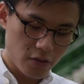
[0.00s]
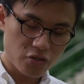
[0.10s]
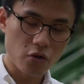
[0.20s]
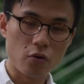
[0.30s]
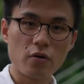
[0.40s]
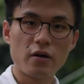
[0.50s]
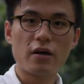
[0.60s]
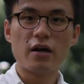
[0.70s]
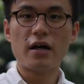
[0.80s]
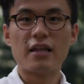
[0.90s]
So,
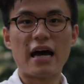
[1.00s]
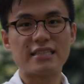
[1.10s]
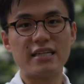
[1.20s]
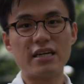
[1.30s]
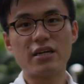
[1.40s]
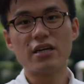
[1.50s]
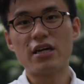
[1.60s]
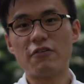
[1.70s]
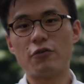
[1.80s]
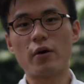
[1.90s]
lastly,
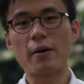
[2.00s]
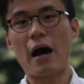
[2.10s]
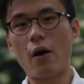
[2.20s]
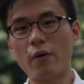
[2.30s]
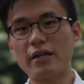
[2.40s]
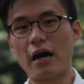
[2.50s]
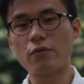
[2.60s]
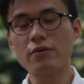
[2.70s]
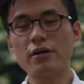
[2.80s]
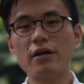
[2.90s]
if you want to power
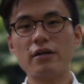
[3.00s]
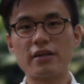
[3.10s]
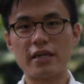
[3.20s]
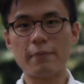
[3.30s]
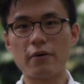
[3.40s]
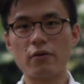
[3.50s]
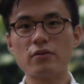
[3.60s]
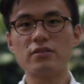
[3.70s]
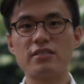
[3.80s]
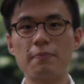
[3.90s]
down the gimbal,
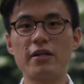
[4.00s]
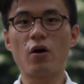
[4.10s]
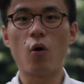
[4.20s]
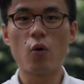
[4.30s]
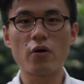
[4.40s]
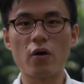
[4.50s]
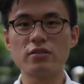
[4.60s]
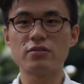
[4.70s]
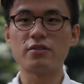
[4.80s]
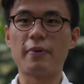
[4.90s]
simply hold on
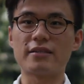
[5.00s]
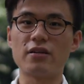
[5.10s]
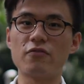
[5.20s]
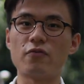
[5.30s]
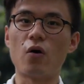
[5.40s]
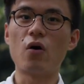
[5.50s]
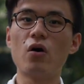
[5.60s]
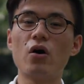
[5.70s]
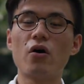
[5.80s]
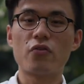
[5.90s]
to the button for
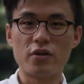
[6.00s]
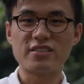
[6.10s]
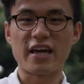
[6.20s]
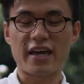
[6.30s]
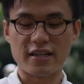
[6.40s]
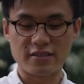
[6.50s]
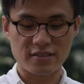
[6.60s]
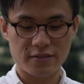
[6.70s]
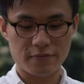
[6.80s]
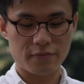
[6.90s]
3 seconds.